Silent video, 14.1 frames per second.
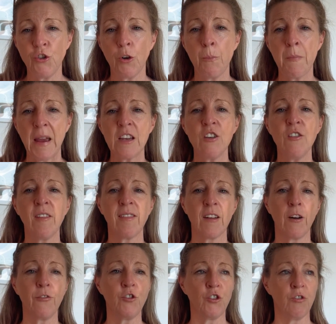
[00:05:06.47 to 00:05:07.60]
you're
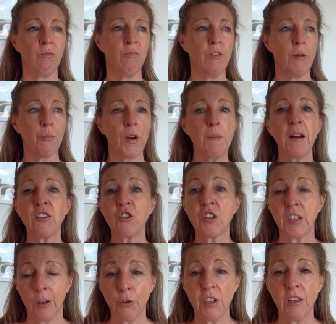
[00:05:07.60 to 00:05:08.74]
pretty much
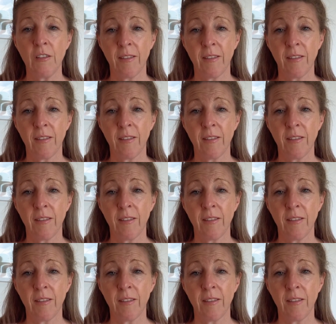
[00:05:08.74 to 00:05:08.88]
guilting